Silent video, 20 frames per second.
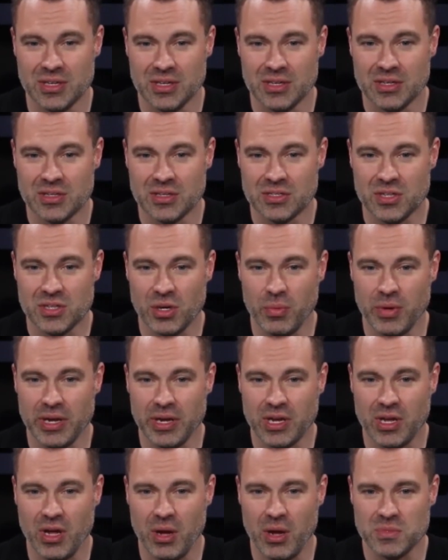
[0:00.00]
So when
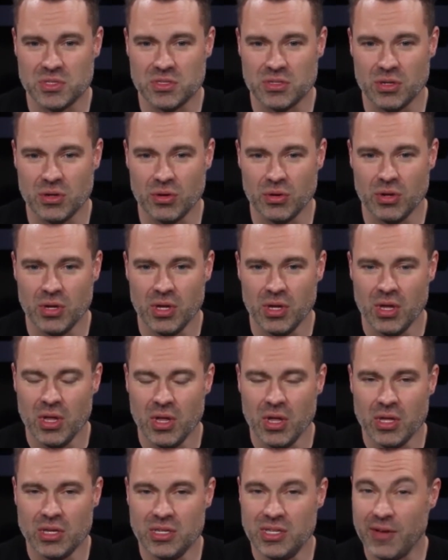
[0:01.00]
it comes to
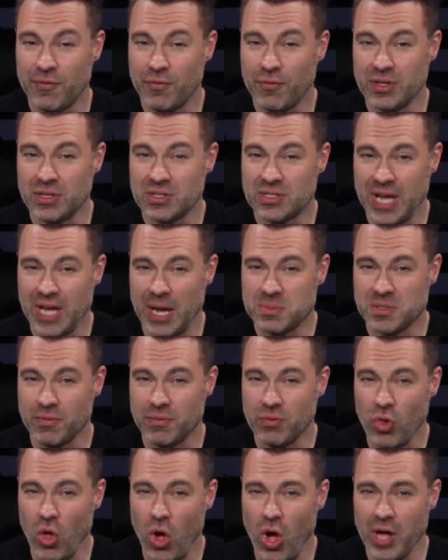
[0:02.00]
different types of
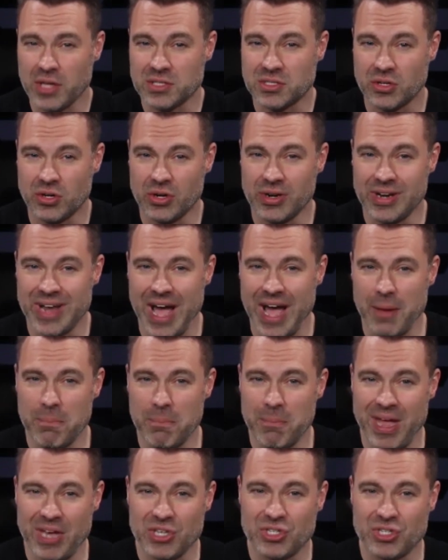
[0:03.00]
laws that are not
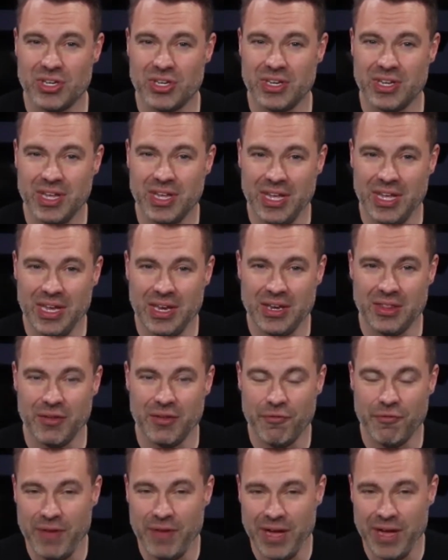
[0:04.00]
mentioned in the
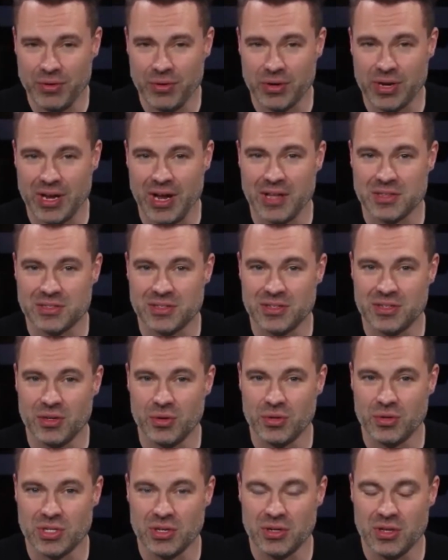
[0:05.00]
federal
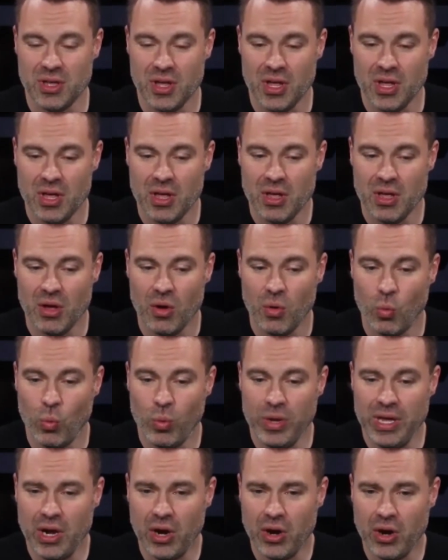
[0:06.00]
Constitution,
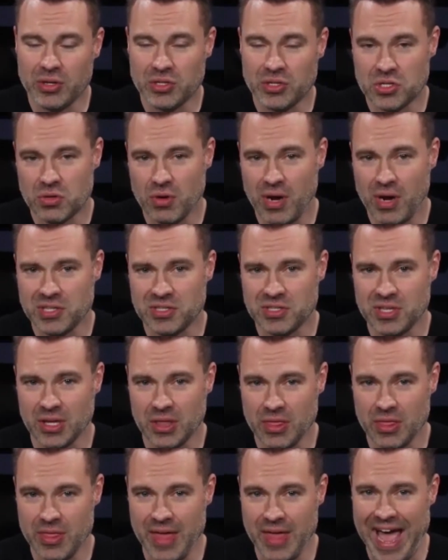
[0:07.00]
we are
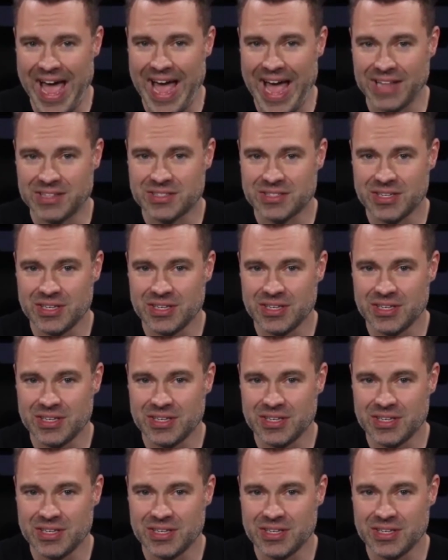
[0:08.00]
entrusting that